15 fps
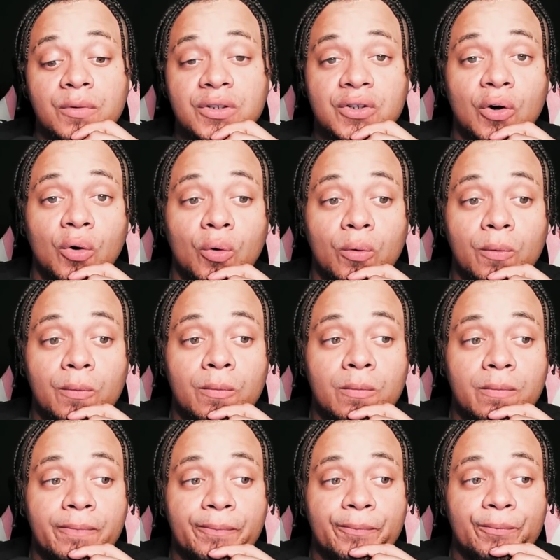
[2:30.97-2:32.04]
So,
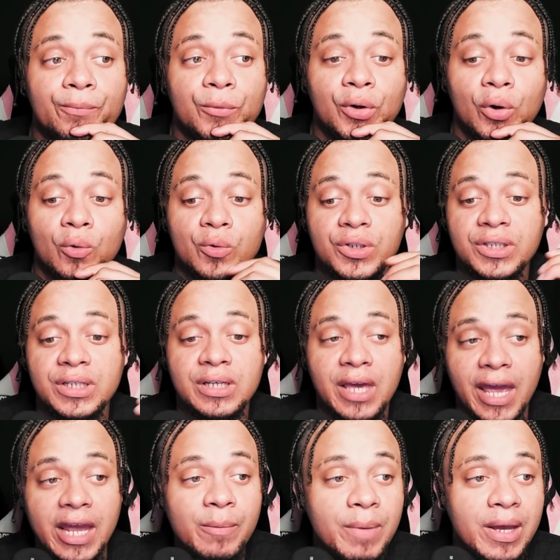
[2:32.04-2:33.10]
you know, she
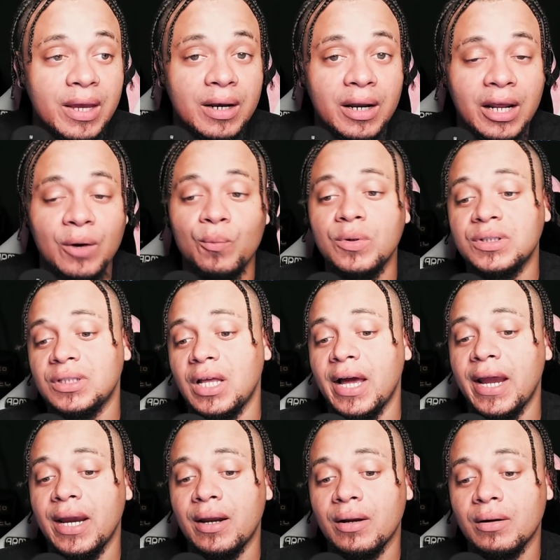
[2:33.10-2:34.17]
came in and was
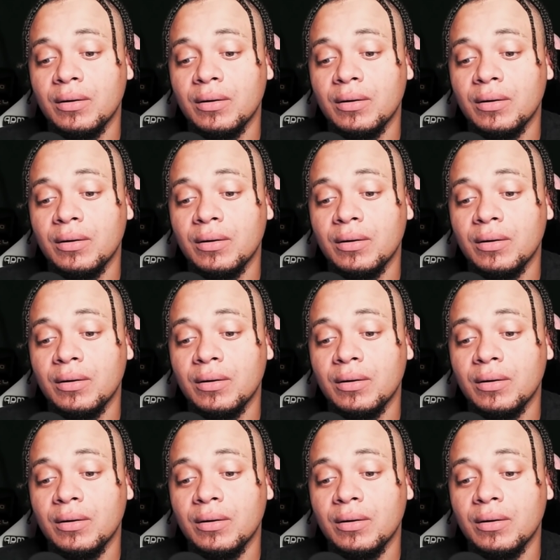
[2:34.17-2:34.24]
like,